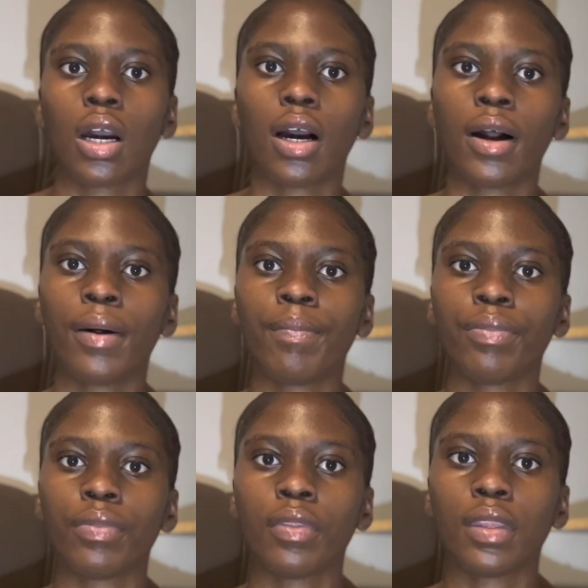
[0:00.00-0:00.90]

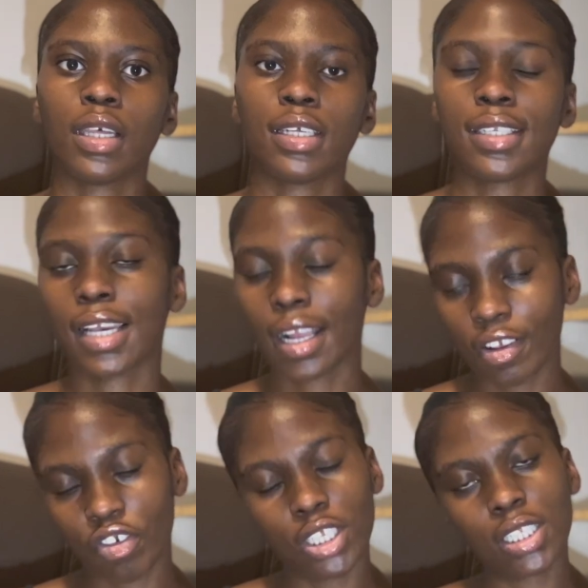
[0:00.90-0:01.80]
there's
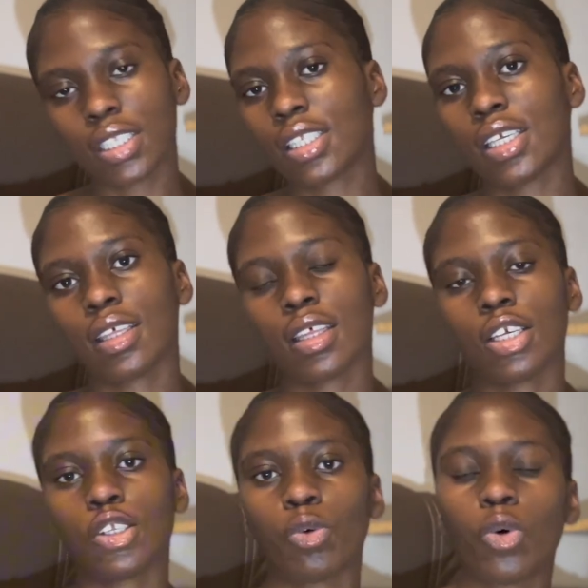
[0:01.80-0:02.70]
electricity,
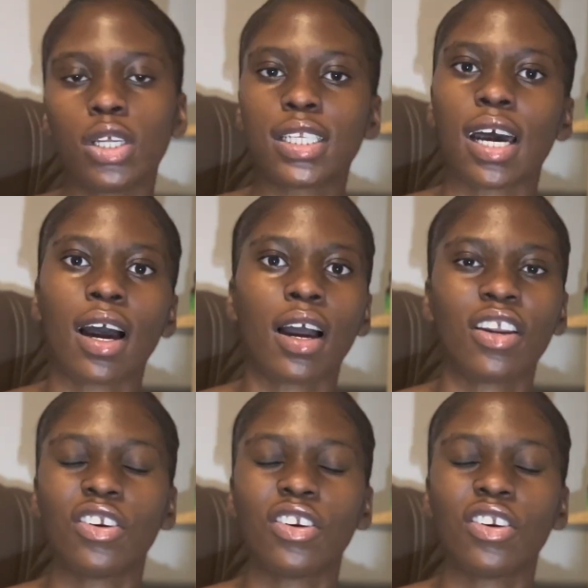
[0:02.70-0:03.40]
there's water,